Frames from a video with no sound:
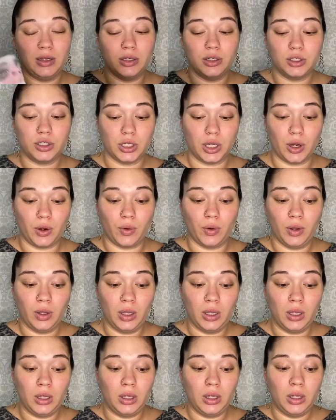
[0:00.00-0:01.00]
So
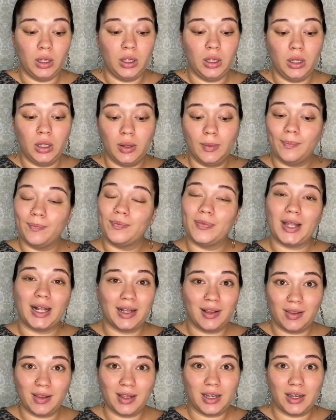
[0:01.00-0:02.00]

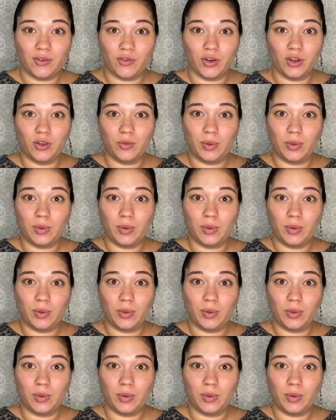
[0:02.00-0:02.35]
that's the difference